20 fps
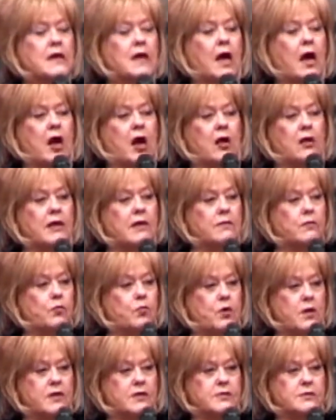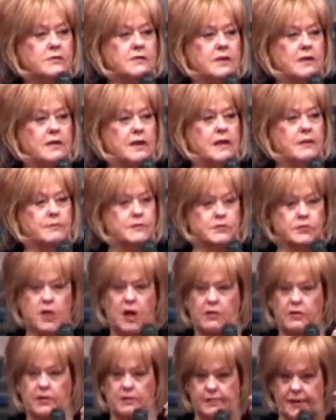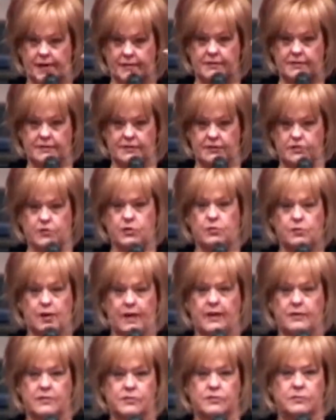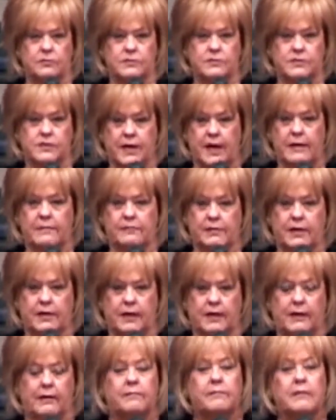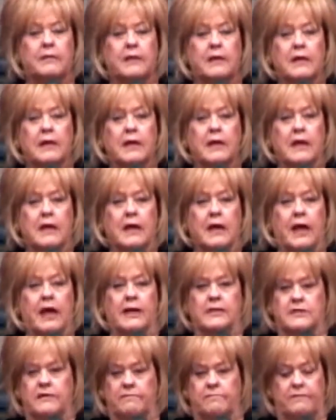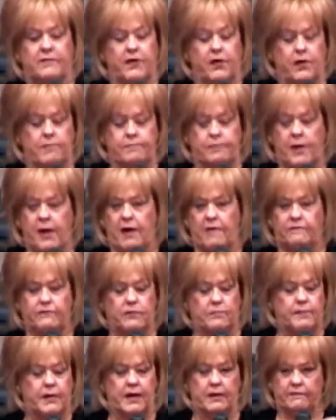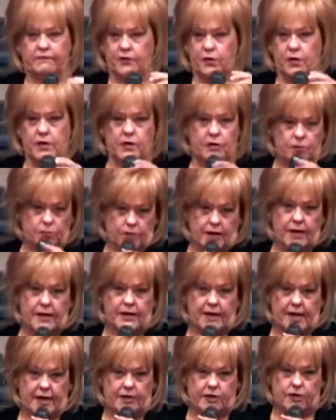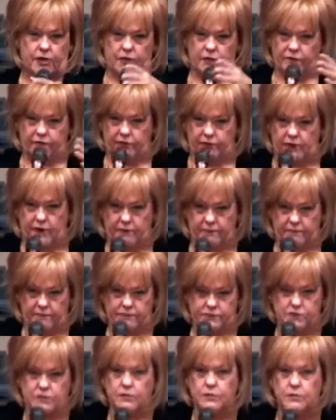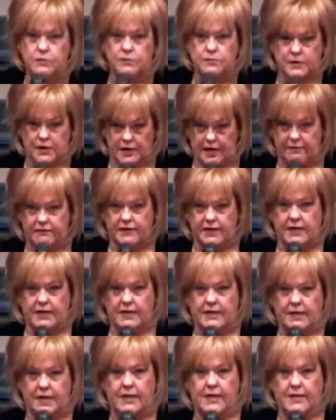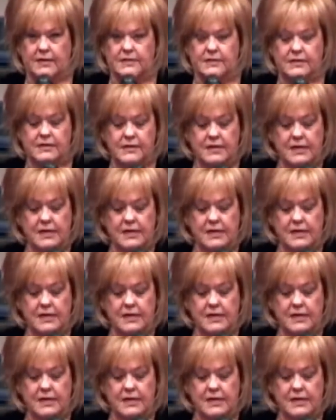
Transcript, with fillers: all at once, he was talking about it. The two angels came to him. He's a very powerful man, very correct like you, very schooled in everything he does.